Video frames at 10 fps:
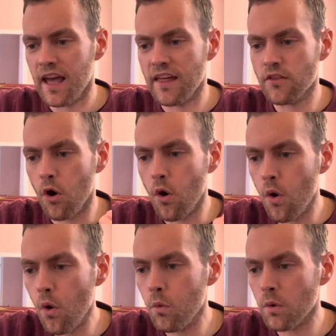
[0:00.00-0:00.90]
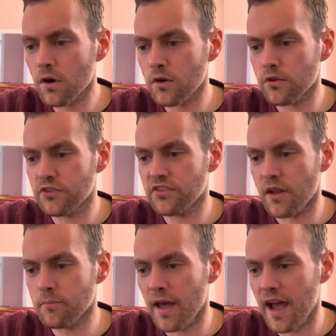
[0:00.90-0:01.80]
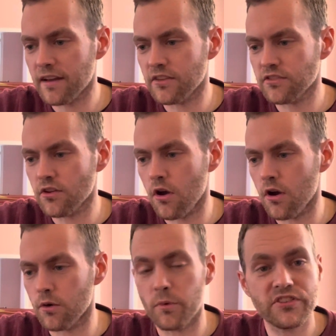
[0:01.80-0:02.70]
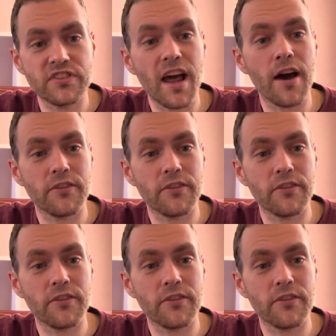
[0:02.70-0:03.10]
and the whole world send back the song which now